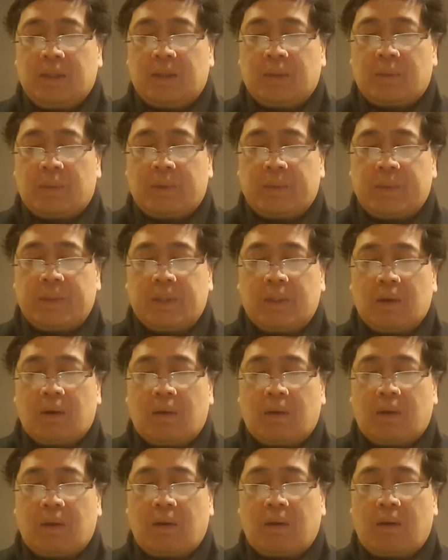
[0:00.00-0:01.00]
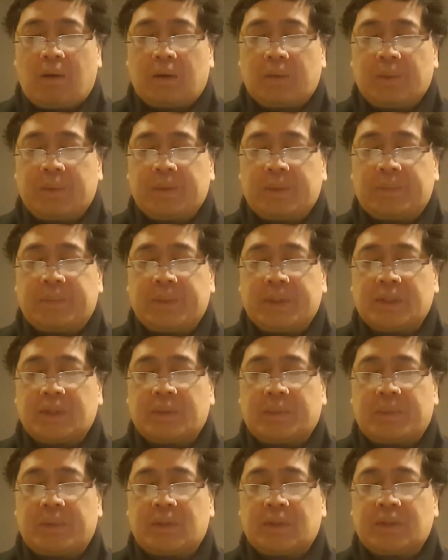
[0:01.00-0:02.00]
when we go along with the
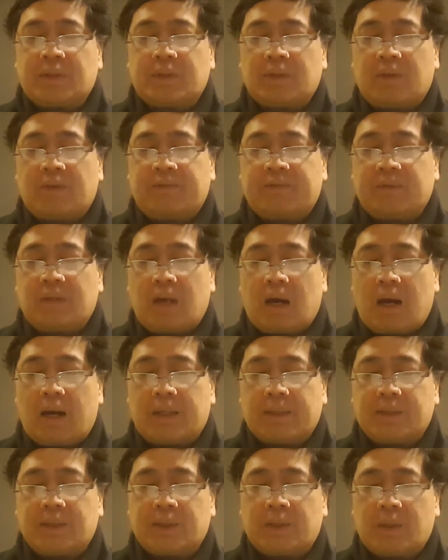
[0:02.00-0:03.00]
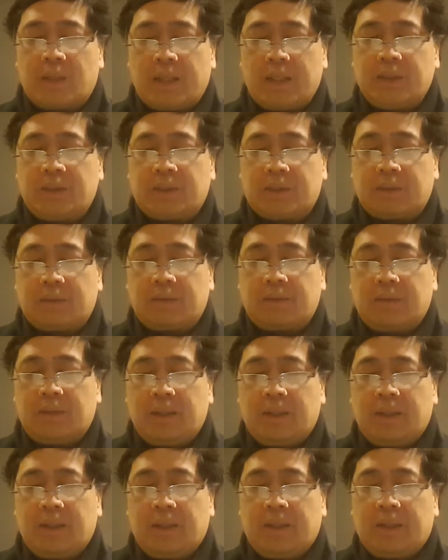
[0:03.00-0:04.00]
principles of God's creation,
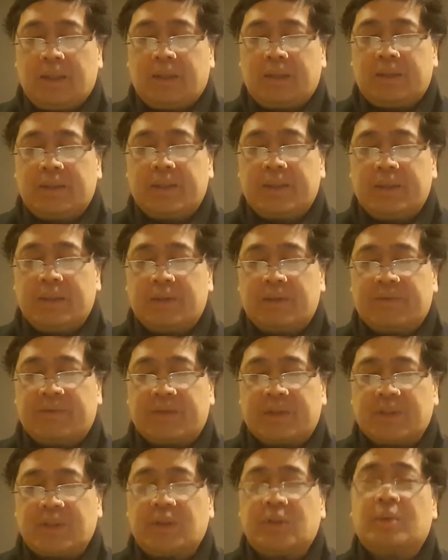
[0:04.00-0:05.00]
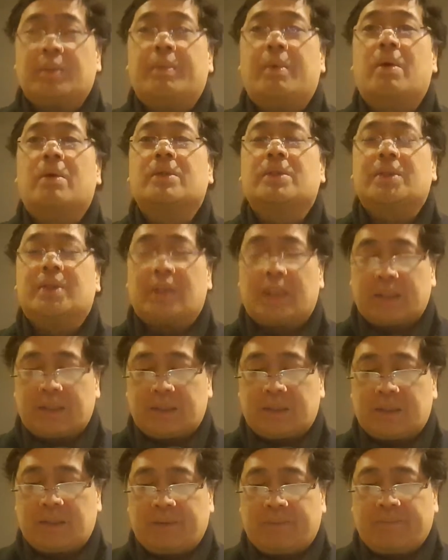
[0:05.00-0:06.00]
the universe supports
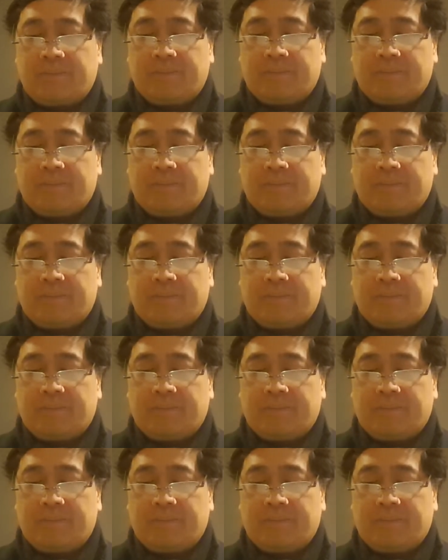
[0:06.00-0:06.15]
us.